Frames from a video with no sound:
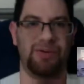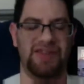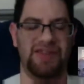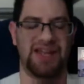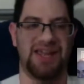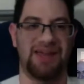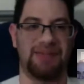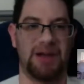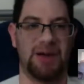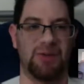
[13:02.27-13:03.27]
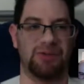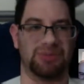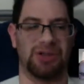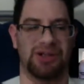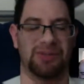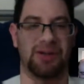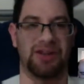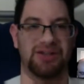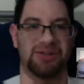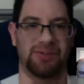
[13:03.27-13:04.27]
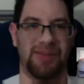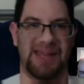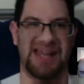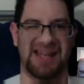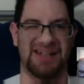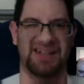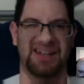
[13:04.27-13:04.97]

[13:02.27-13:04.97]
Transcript: that came out was Warner Brothers with Pan.